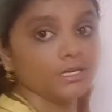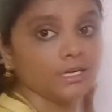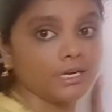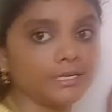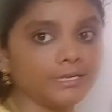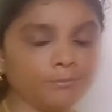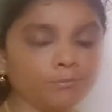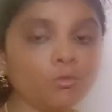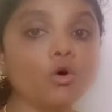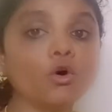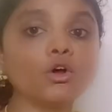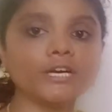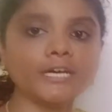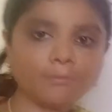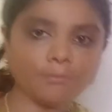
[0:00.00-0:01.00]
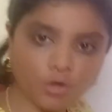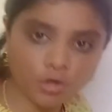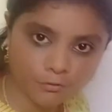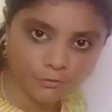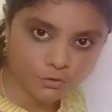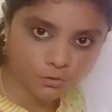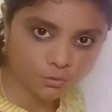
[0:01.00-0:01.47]
more number
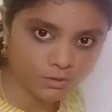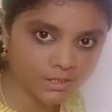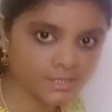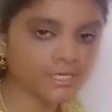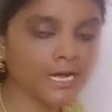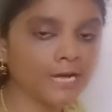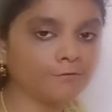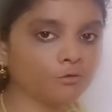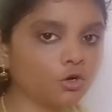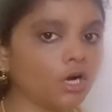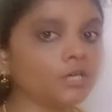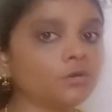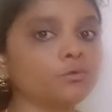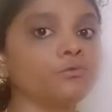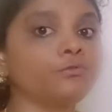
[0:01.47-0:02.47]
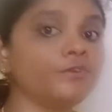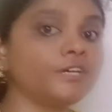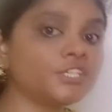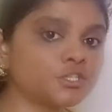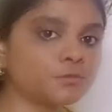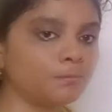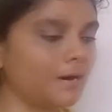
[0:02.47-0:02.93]
of students have got
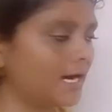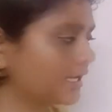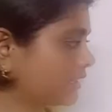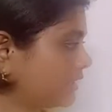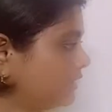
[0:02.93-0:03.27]
which mark?